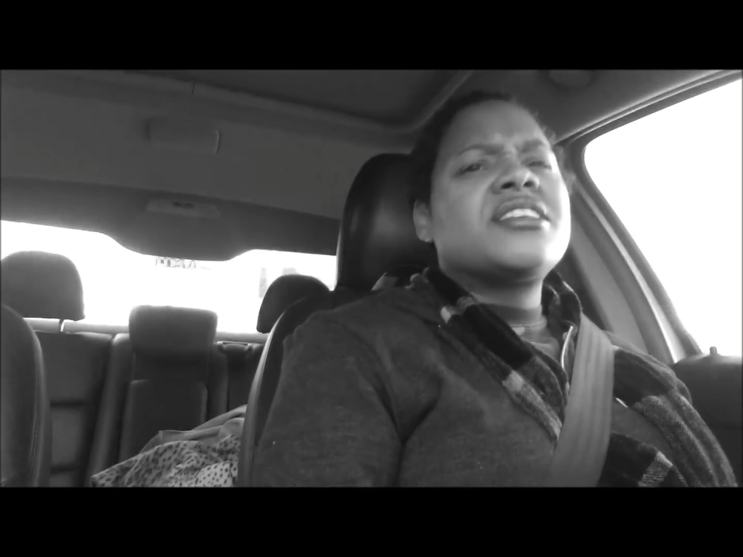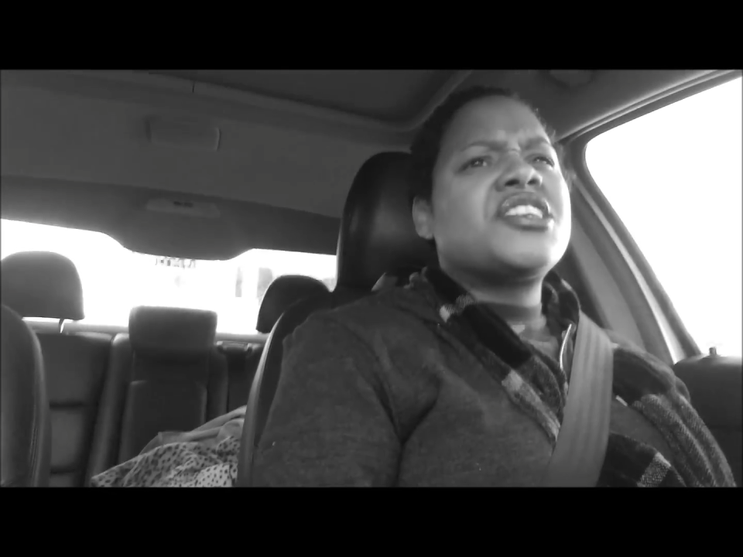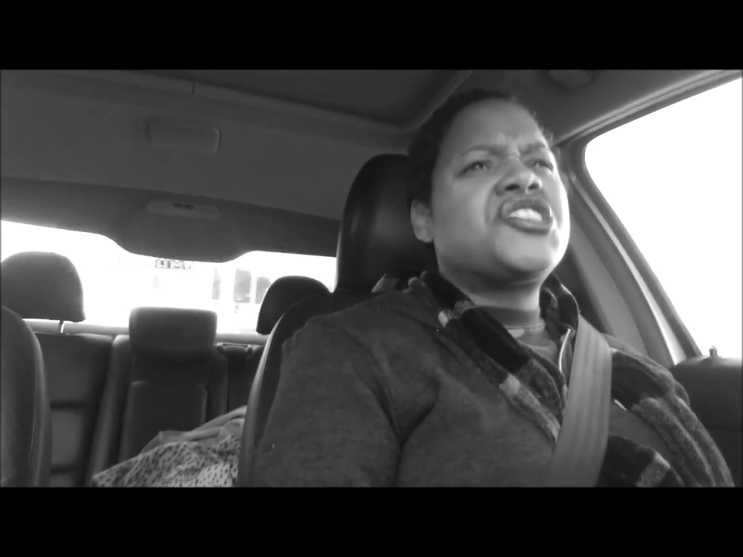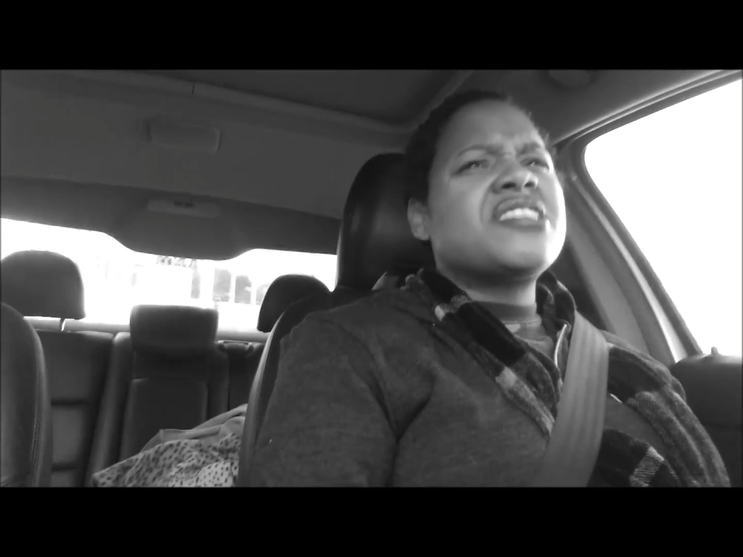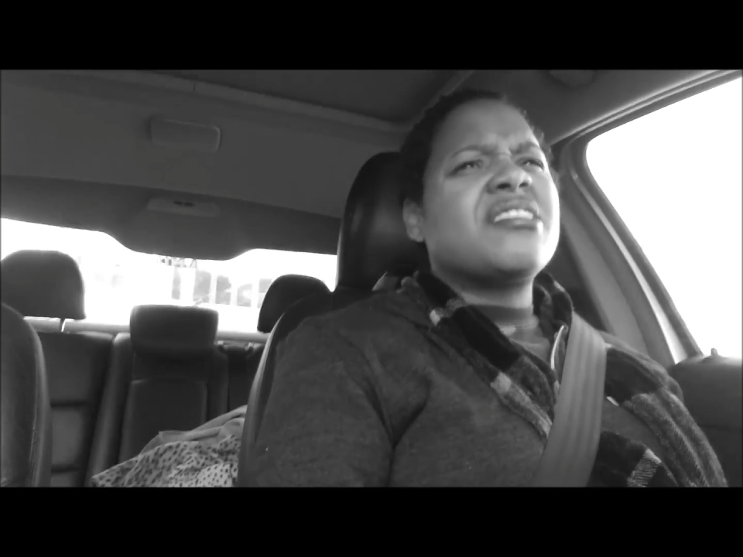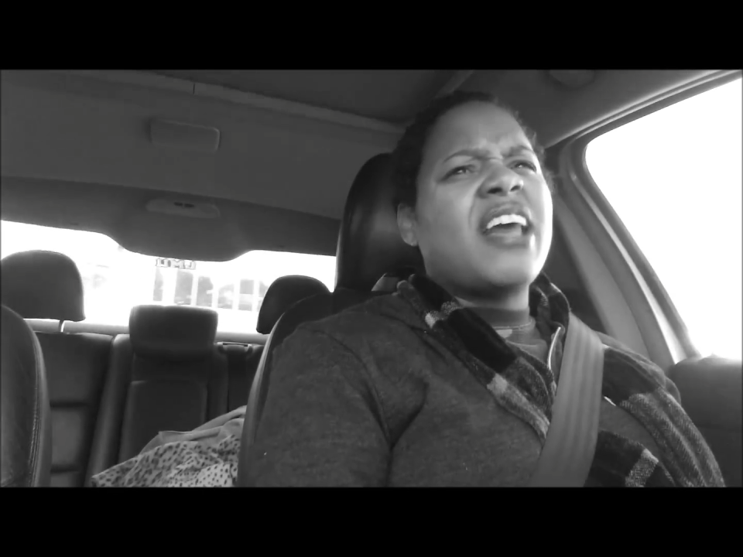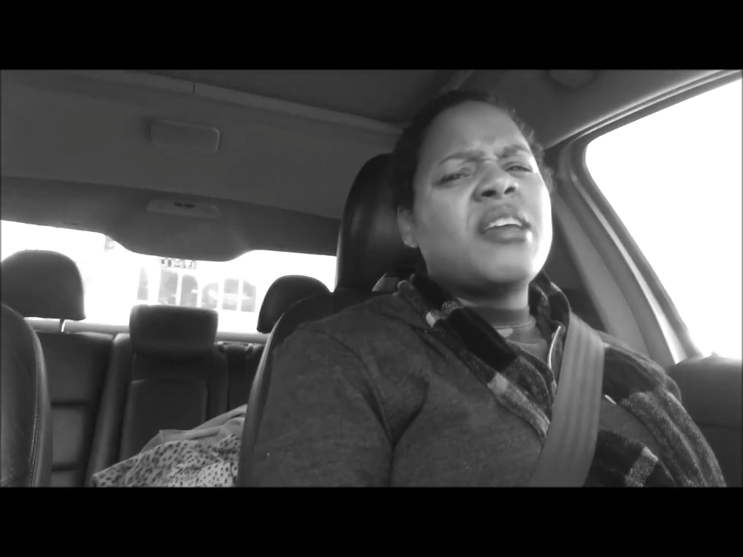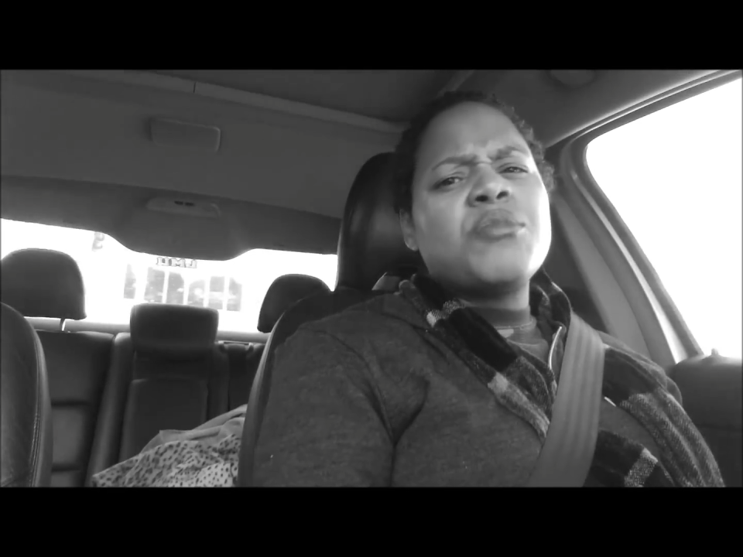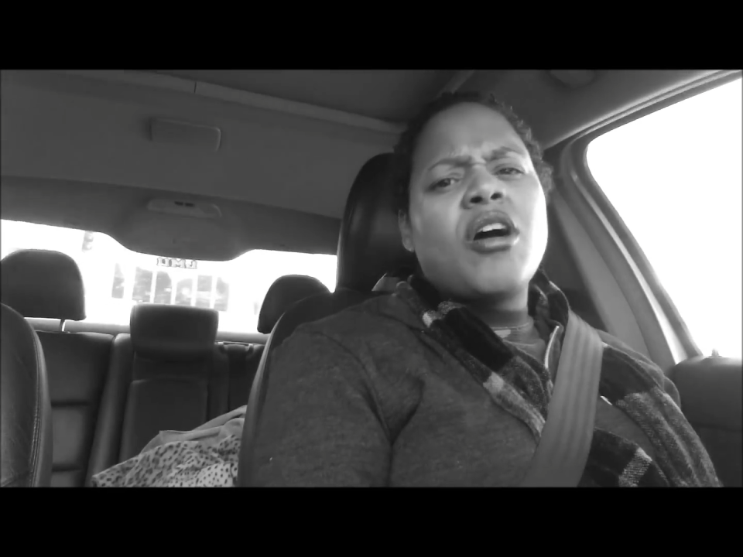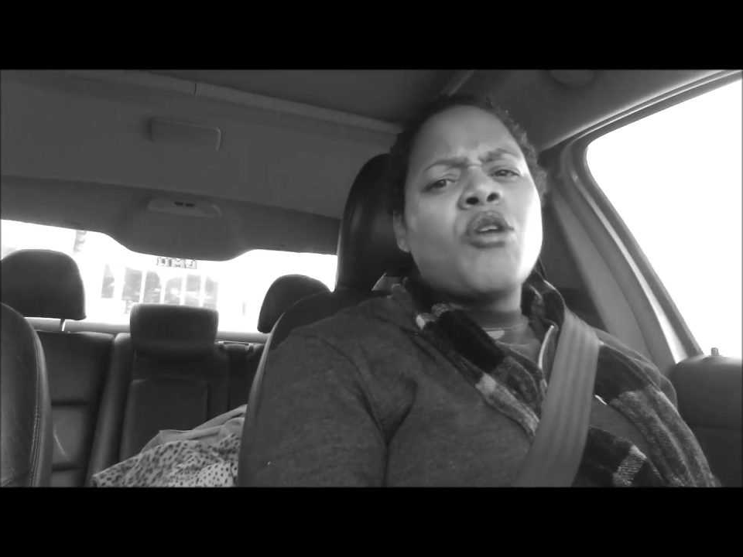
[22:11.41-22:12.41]
to just let
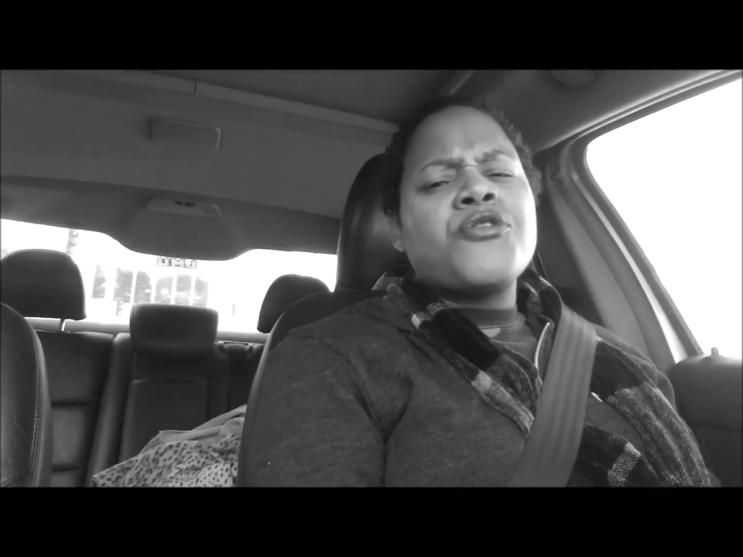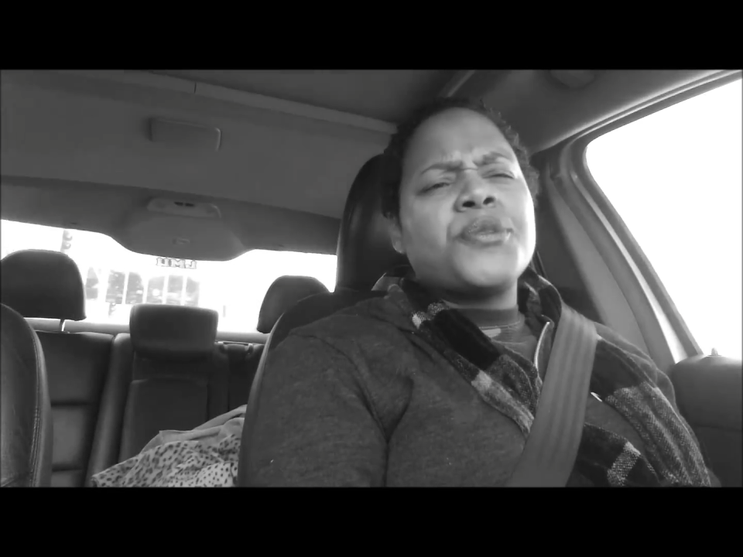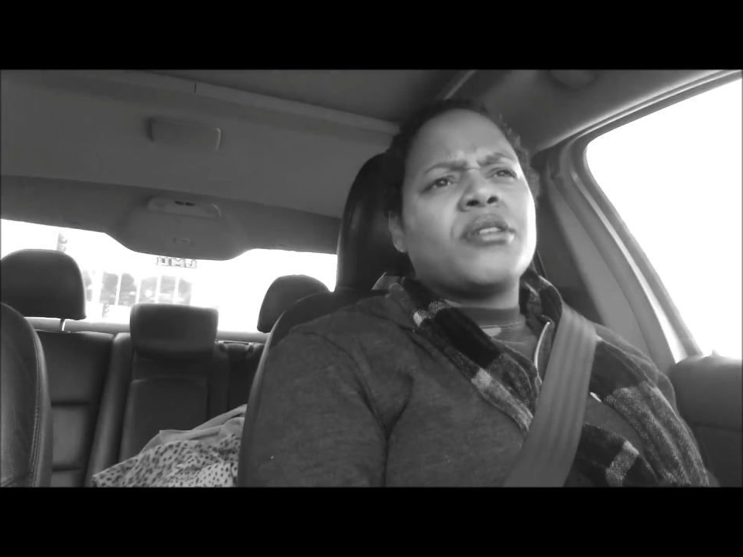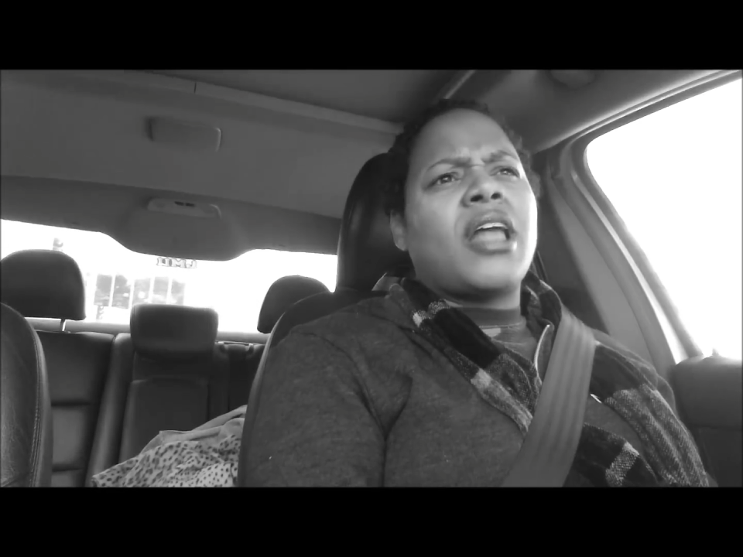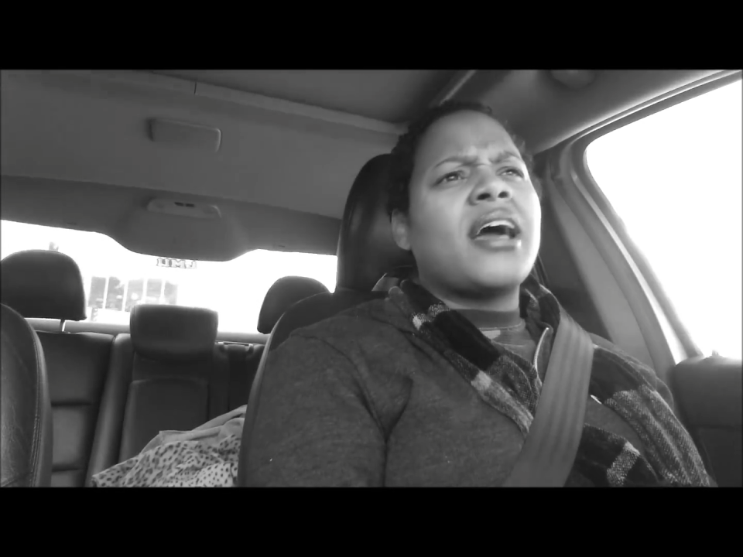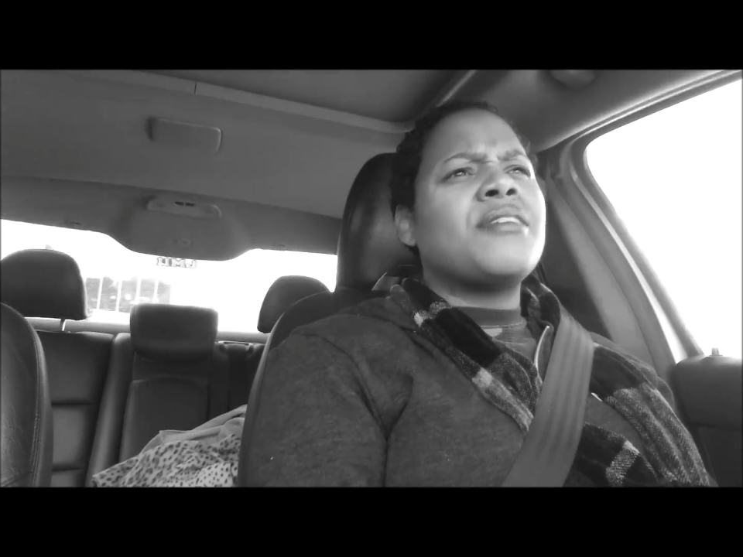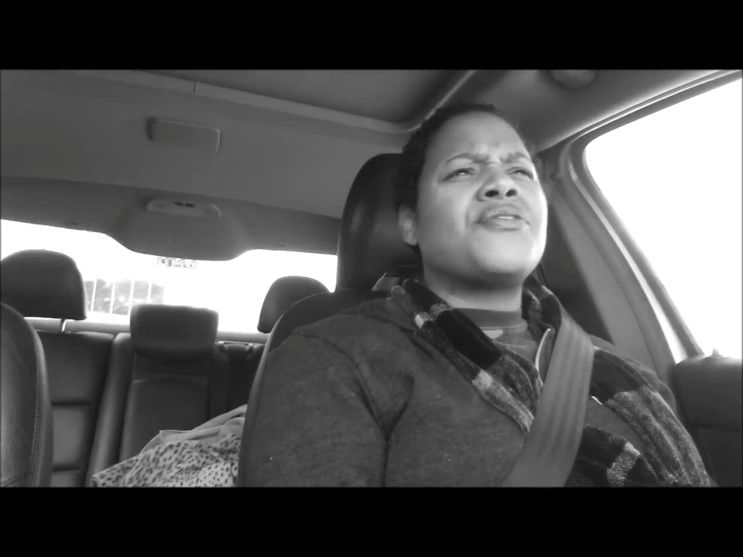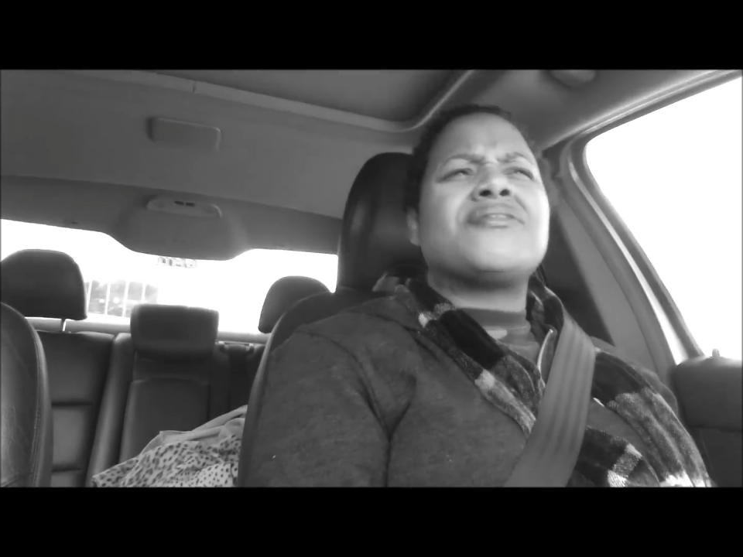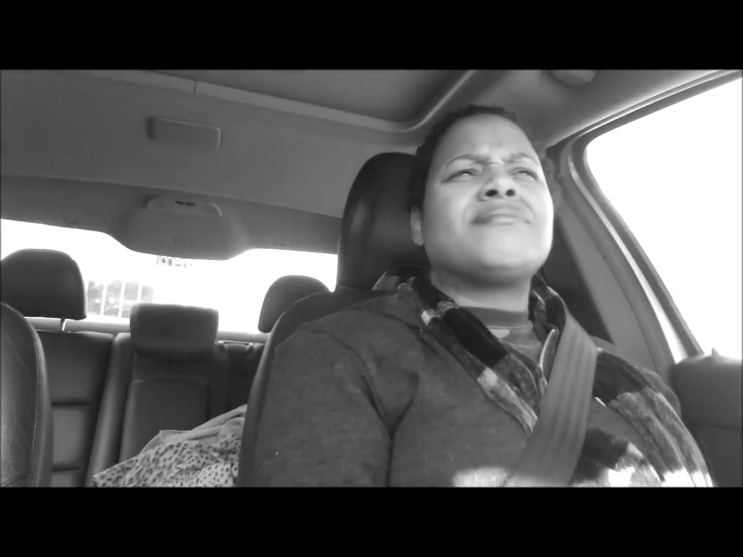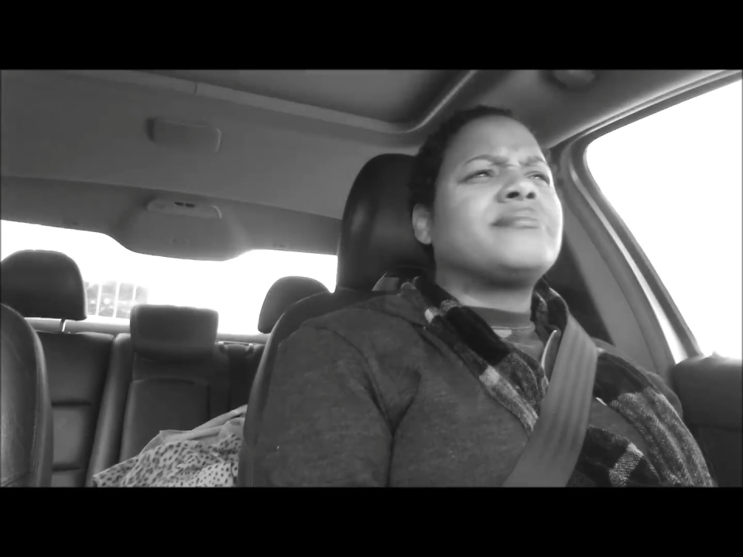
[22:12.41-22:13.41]
them go from your life,